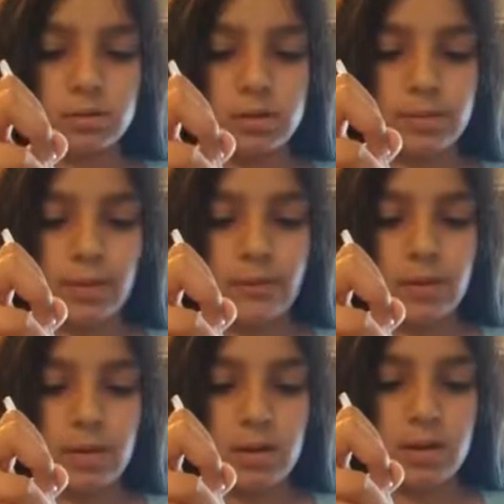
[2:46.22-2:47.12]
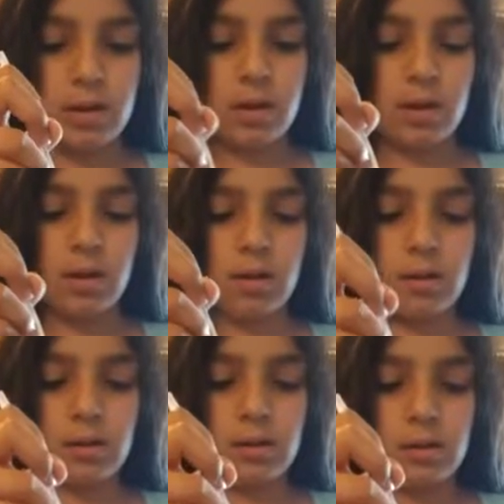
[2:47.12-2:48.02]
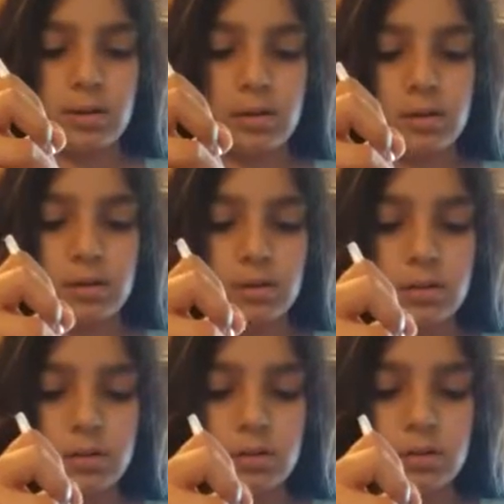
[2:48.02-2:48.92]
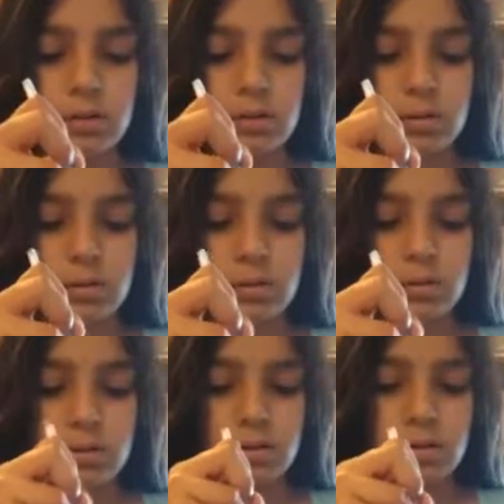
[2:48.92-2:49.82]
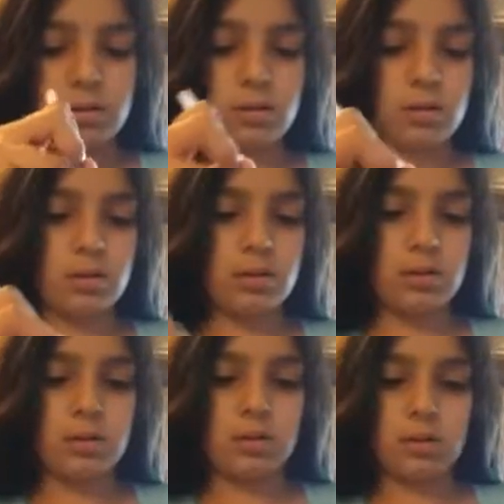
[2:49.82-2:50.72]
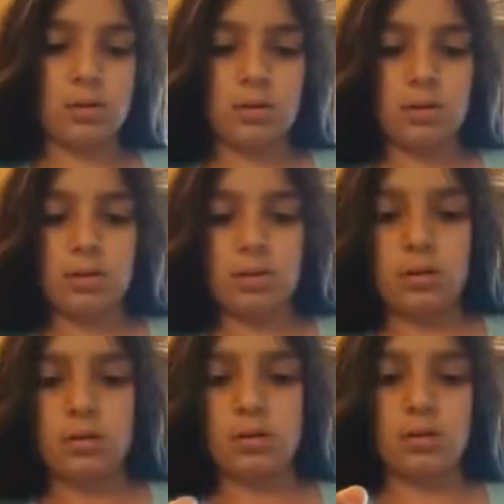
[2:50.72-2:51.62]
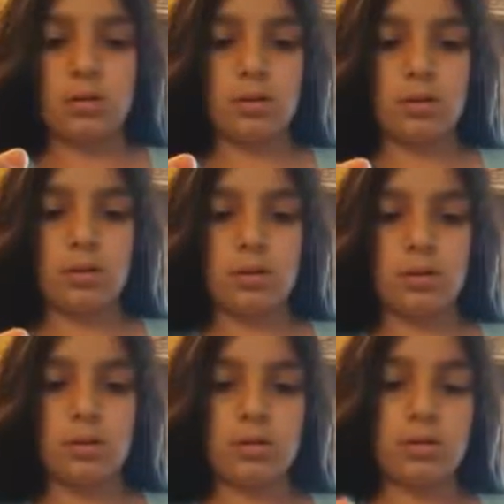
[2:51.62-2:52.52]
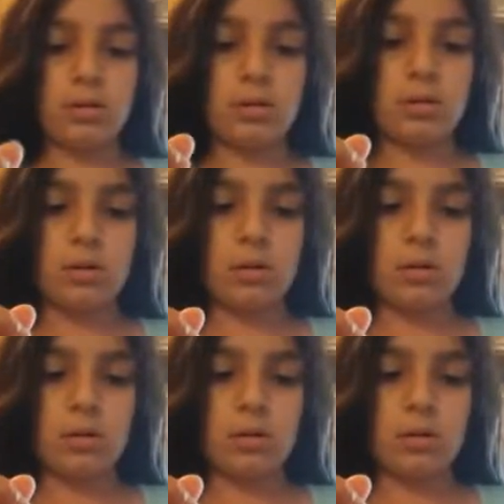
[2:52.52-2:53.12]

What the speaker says: (silence)